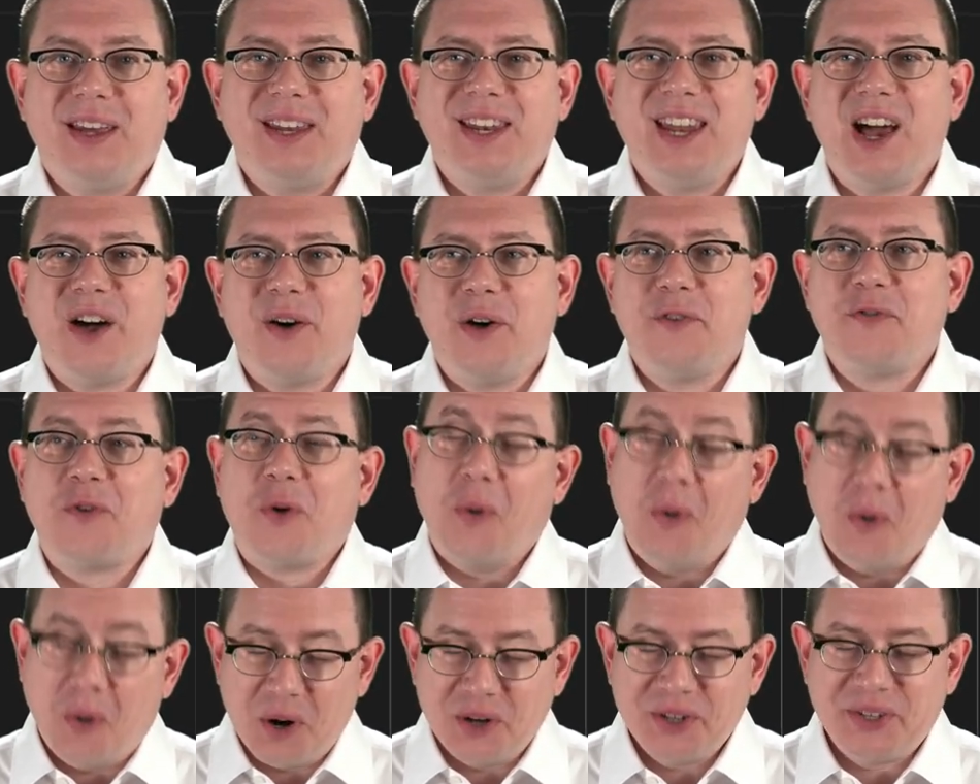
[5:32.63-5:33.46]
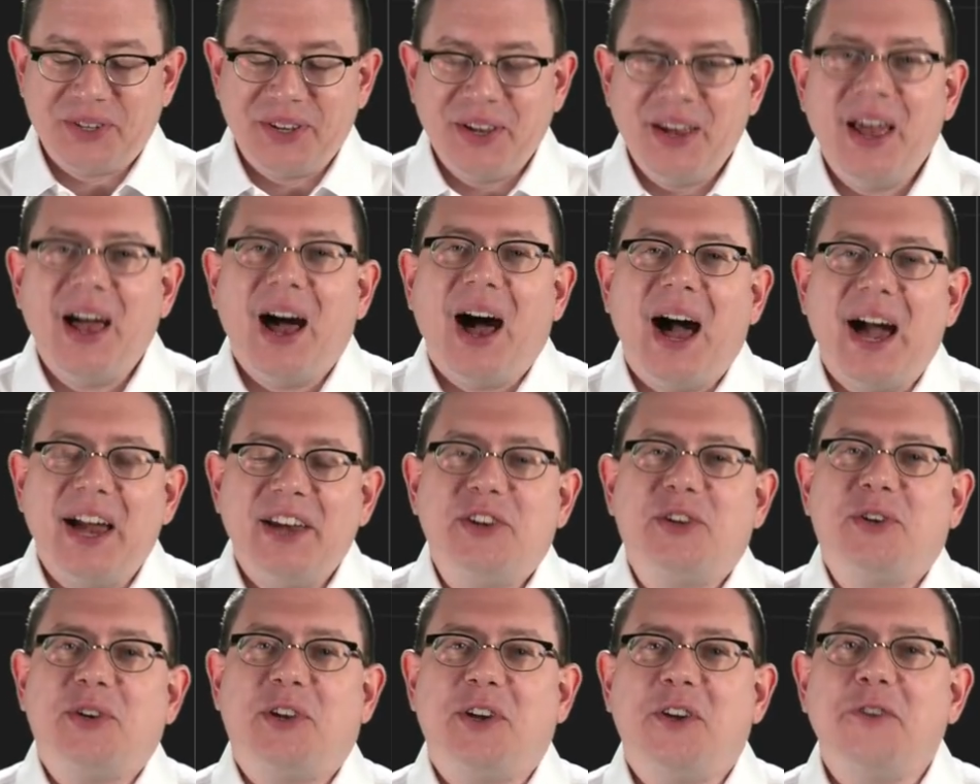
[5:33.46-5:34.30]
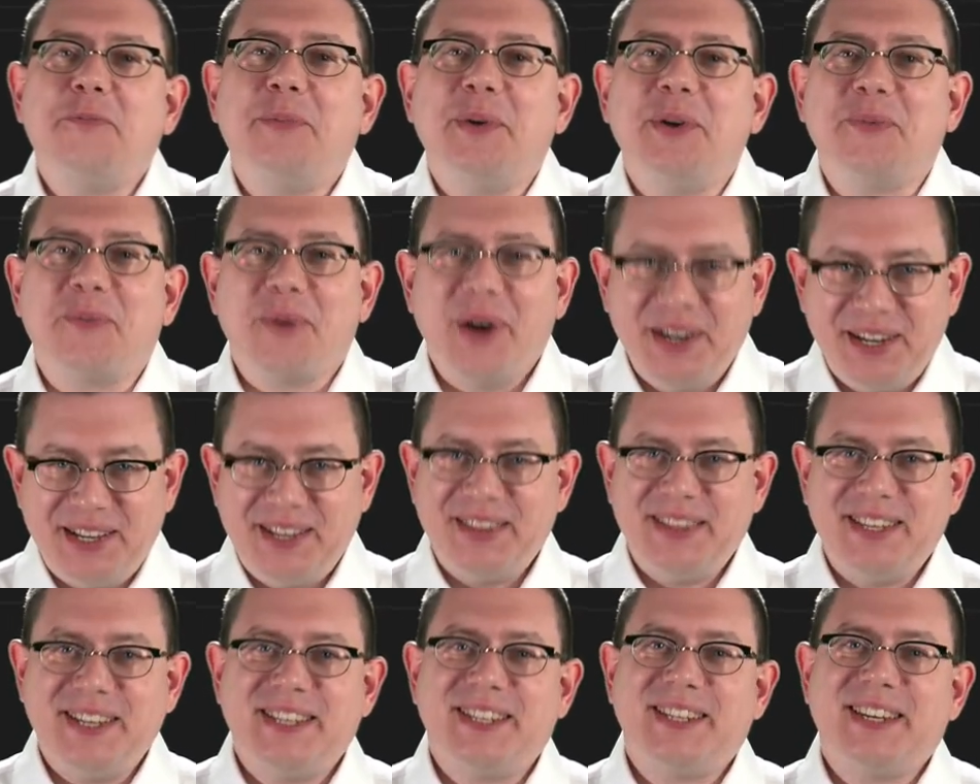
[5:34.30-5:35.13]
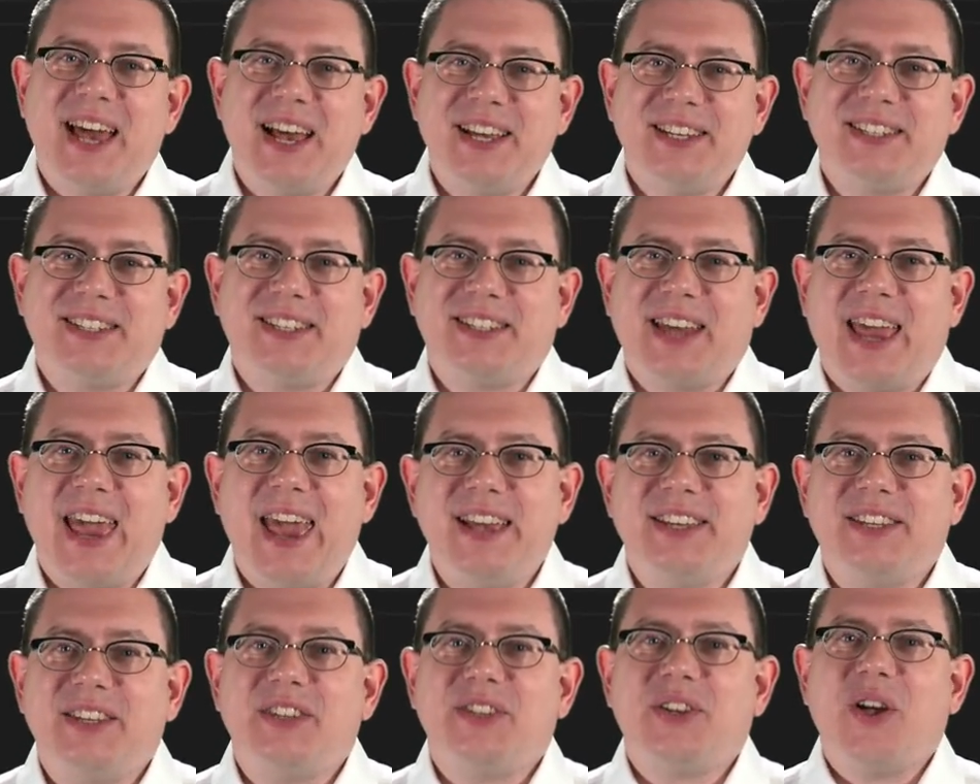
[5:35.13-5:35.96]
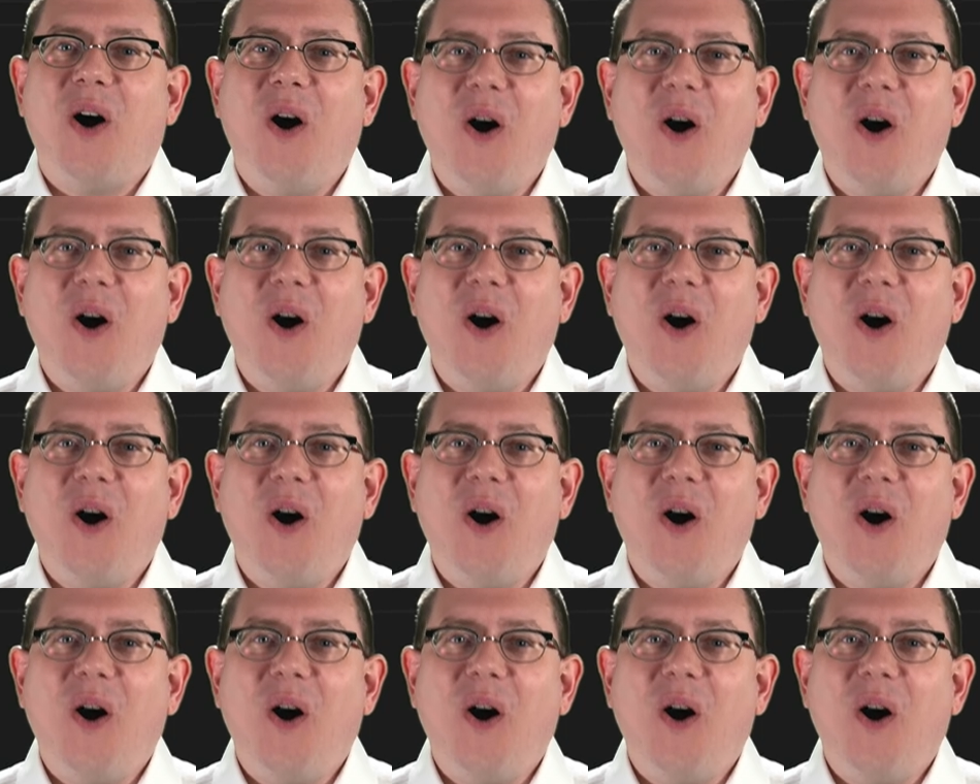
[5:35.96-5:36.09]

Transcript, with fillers: Now, of course, I should have been running these test cases